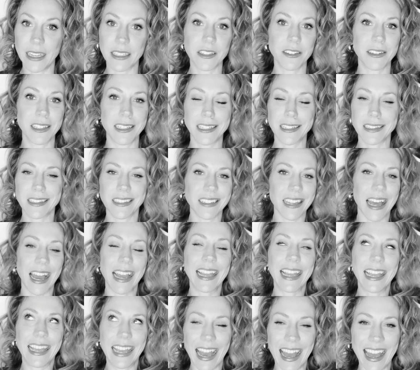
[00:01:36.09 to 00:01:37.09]
So this isn't,
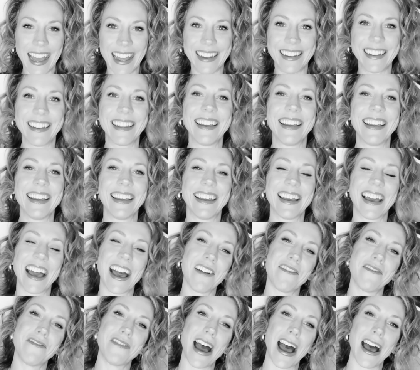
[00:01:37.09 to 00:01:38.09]
again,
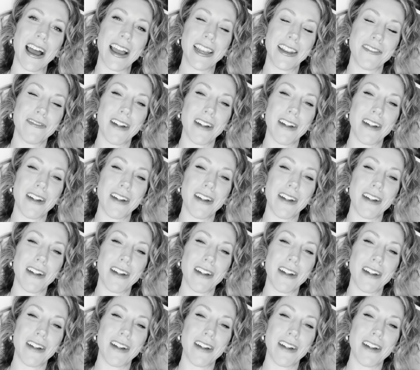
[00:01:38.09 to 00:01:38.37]
an